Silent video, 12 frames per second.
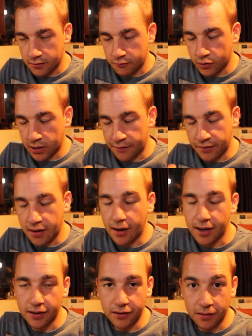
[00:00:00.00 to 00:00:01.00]
will have
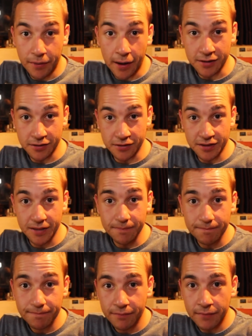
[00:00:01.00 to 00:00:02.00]
nine competitors in,
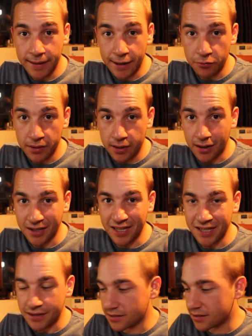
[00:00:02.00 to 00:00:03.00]
and there will be nine
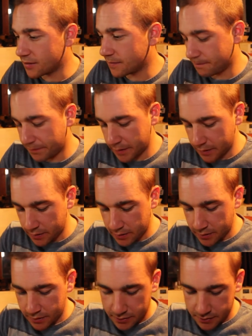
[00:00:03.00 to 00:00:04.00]
heats.
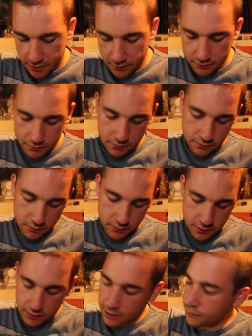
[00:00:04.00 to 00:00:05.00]
So
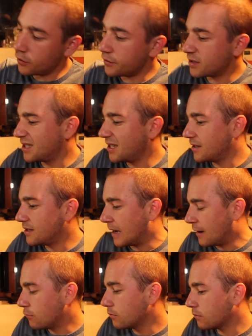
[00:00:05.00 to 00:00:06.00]
I've got the seeds
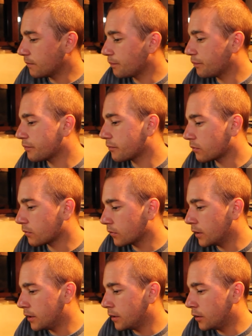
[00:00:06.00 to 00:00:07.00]
out.
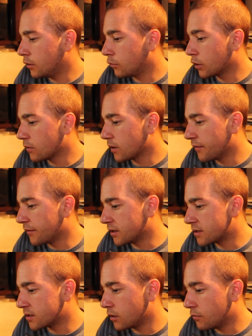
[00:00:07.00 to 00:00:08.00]
It will go like
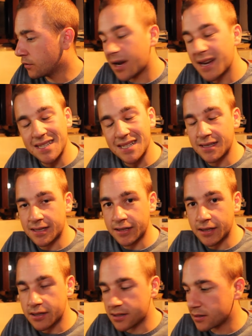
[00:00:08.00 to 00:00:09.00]
this. So we've got 18
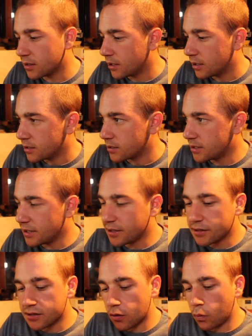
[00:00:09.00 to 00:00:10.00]
seeds.
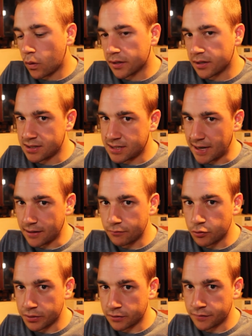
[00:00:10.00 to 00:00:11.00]
Seeds 1 and 10
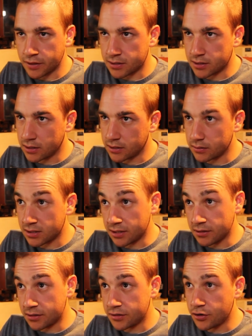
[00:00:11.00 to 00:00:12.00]
will be in the first heat.
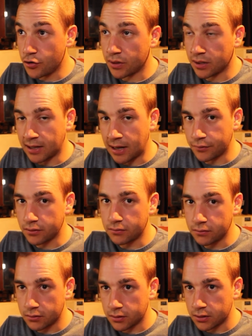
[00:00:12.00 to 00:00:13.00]
Seeds 2 and 11
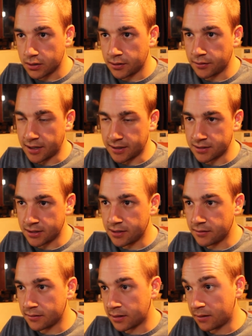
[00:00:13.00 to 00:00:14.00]
in the next
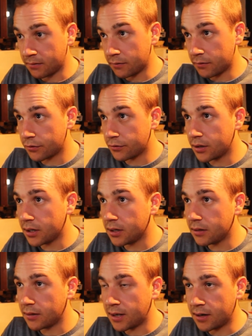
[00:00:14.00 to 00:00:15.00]
heat. Then
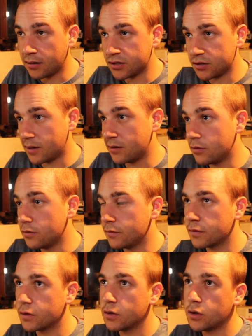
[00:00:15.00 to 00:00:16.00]
3 and 12,